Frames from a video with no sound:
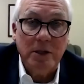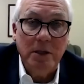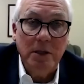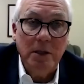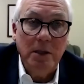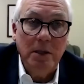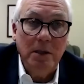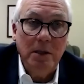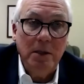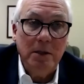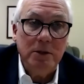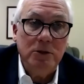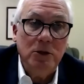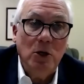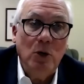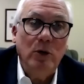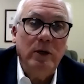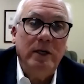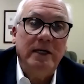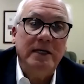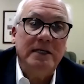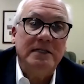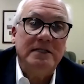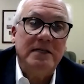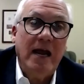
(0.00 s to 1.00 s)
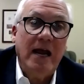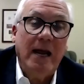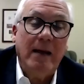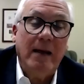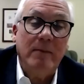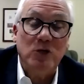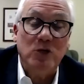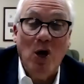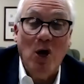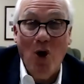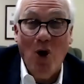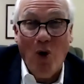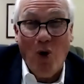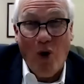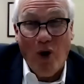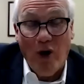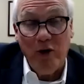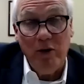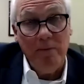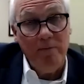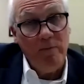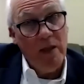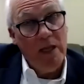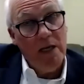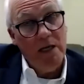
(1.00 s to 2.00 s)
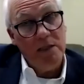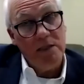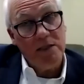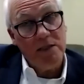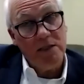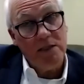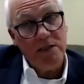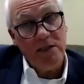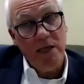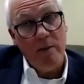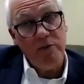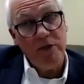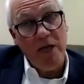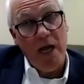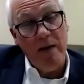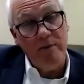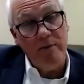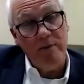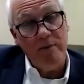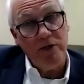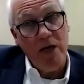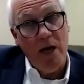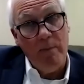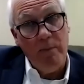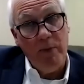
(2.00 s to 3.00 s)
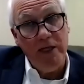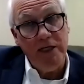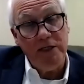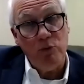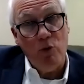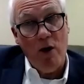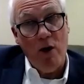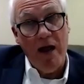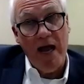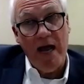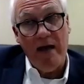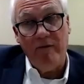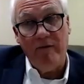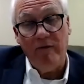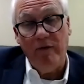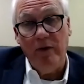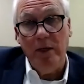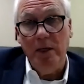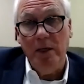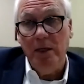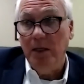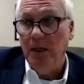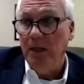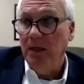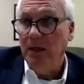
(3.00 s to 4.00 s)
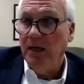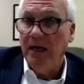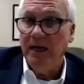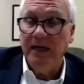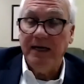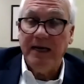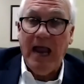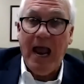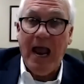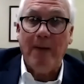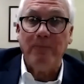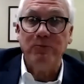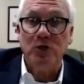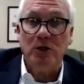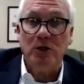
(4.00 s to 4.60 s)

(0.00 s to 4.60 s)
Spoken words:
doing exams, or sometimes companies will have captured